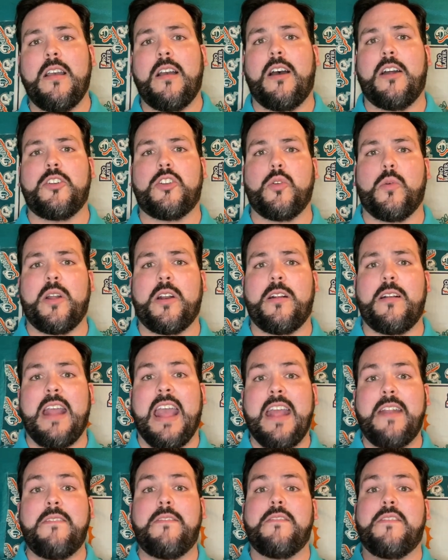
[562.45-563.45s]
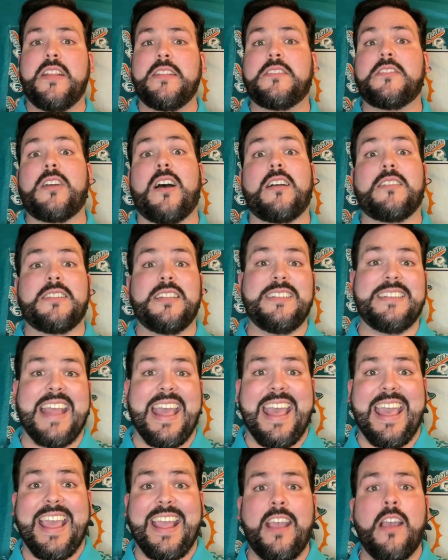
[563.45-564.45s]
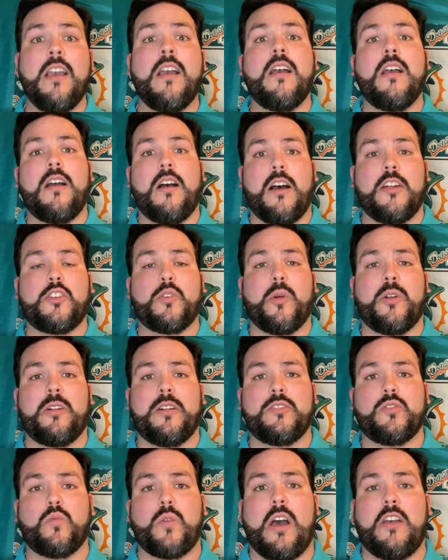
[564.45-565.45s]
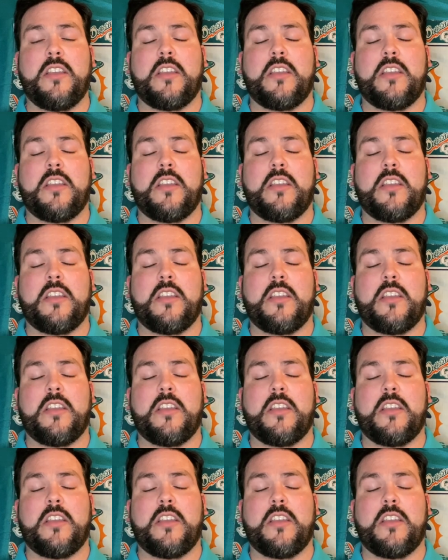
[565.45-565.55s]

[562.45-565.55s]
on Twitter and Fins Talk Today on Twitter as well.